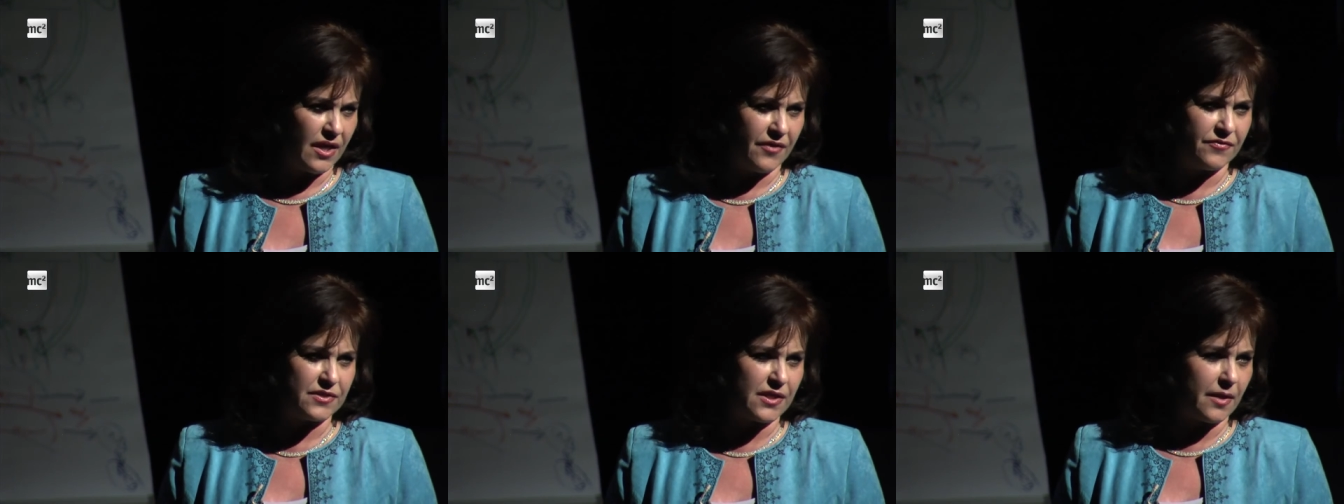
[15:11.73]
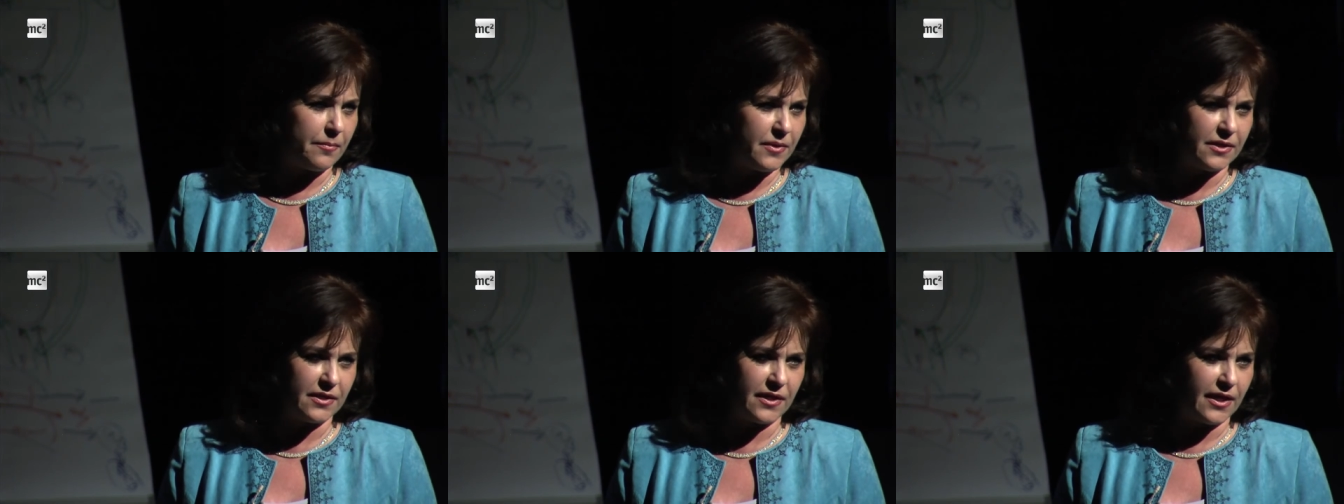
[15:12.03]
If
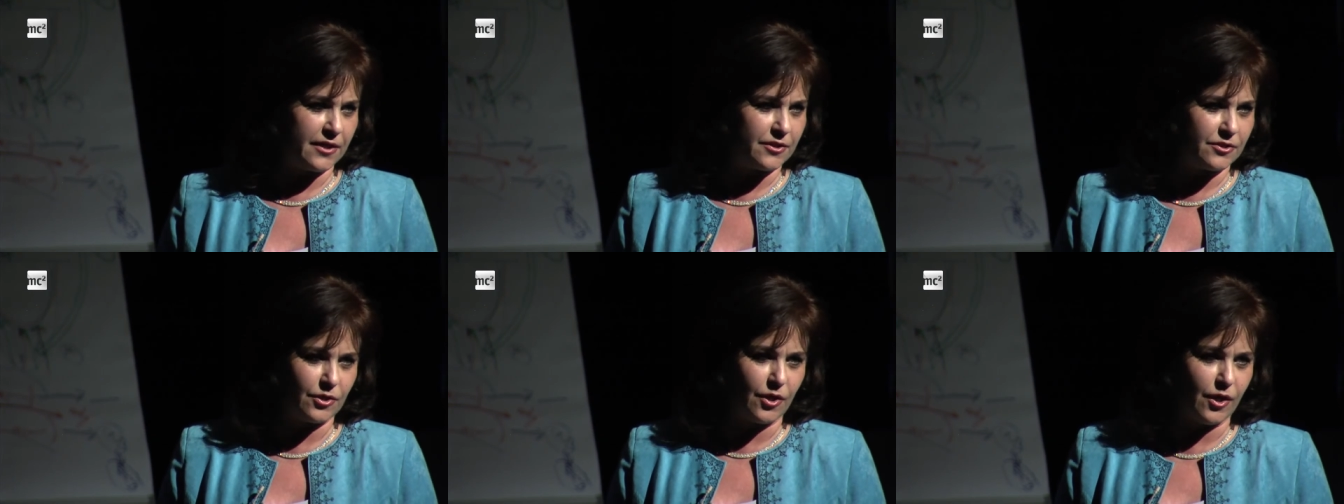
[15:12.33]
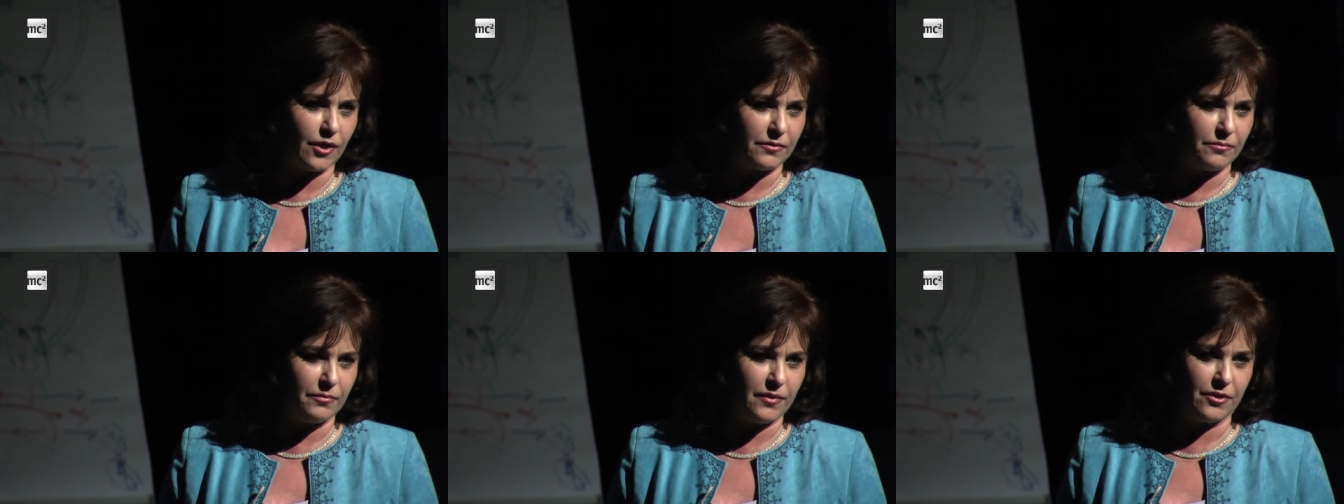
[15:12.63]
somebody had
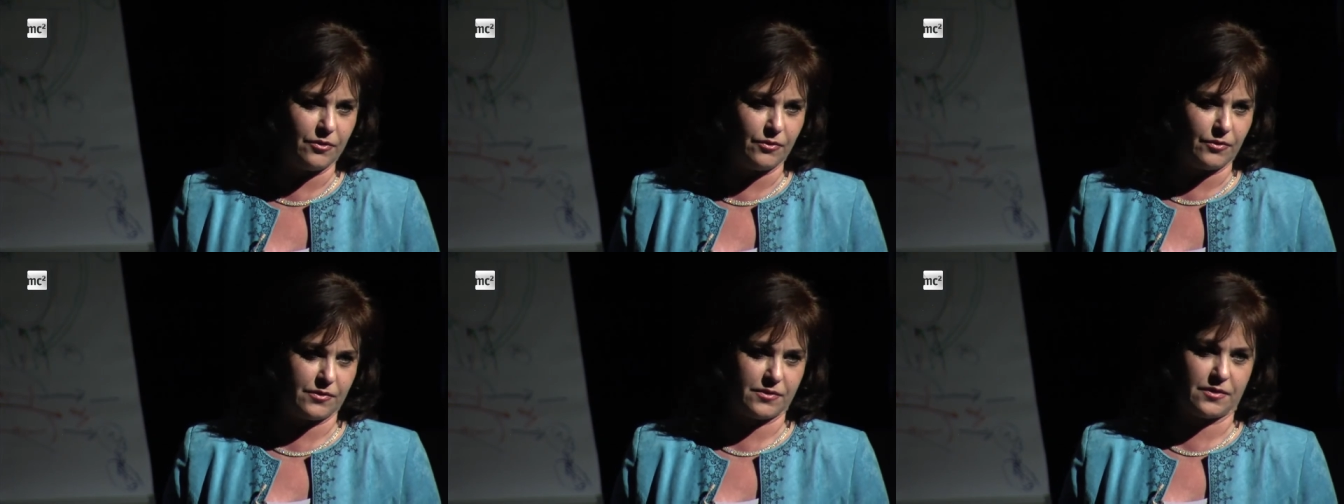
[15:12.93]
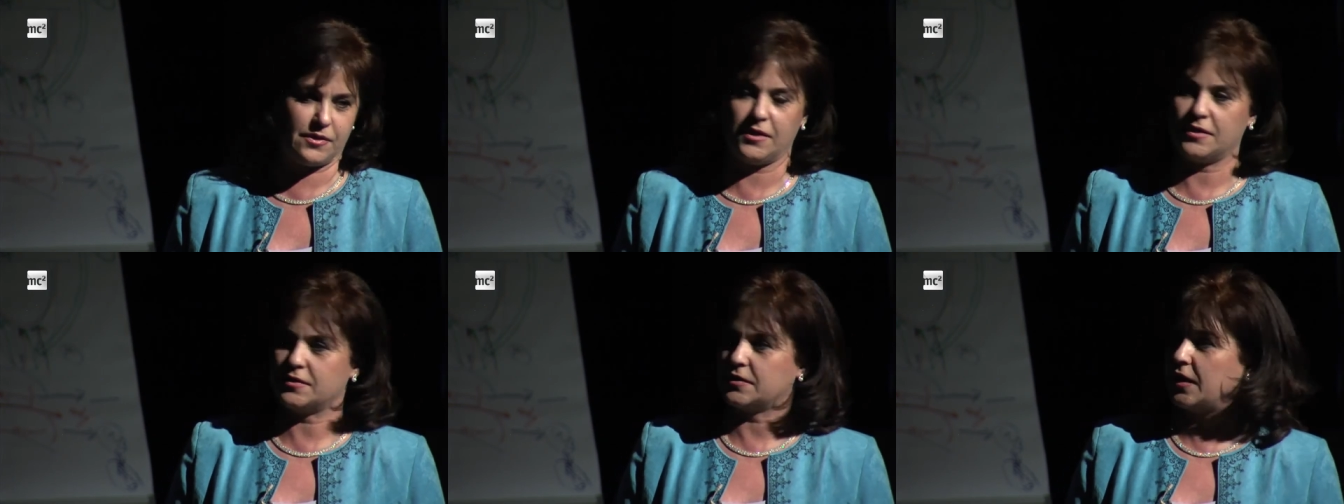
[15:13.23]
taught me
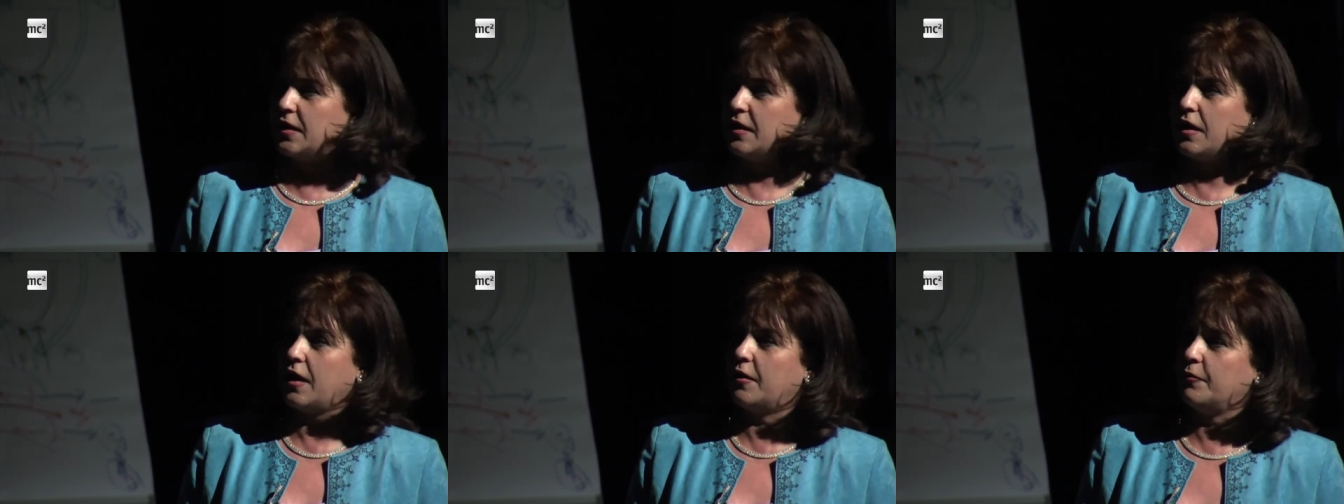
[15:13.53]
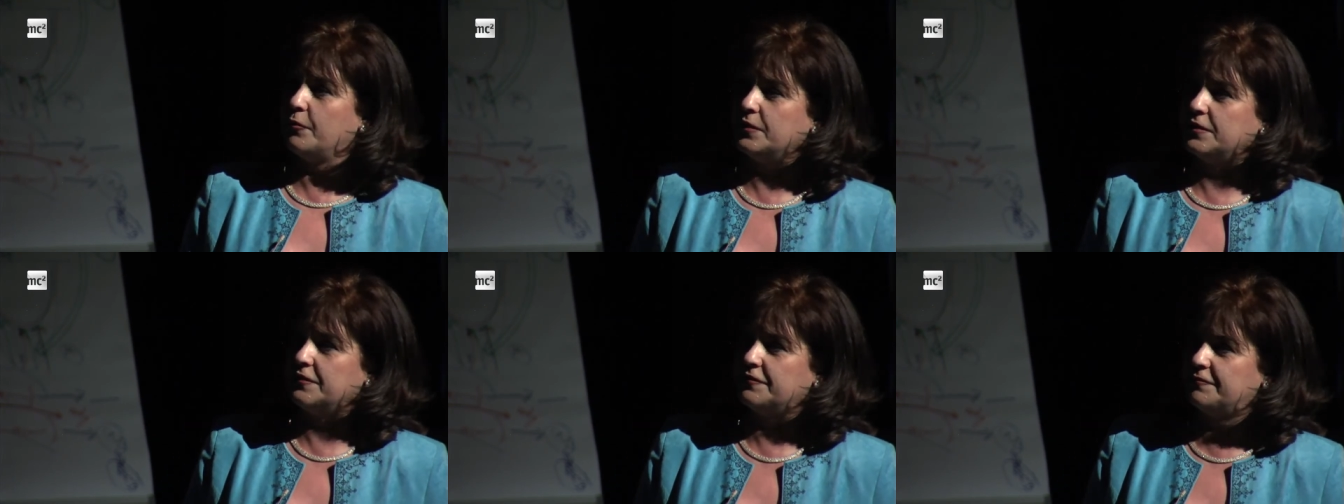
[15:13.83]
those things, I think
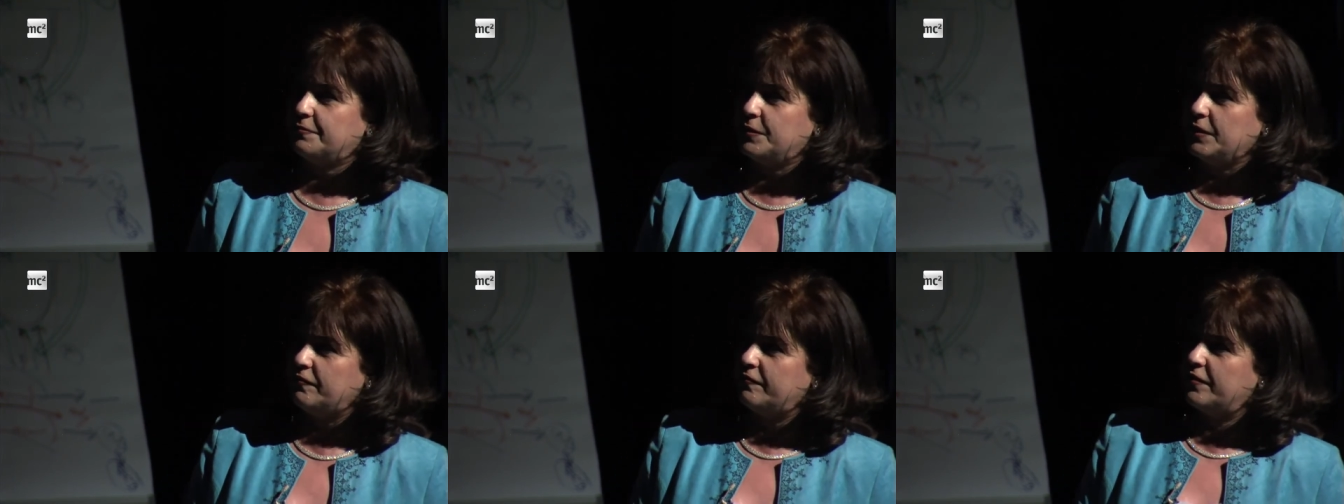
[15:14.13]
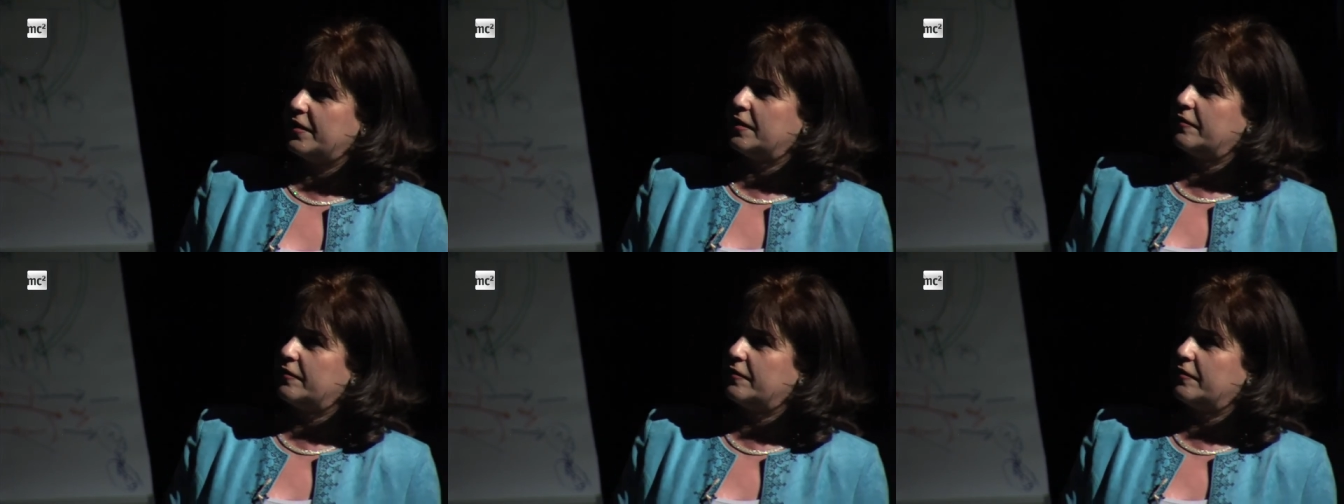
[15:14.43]
I would have been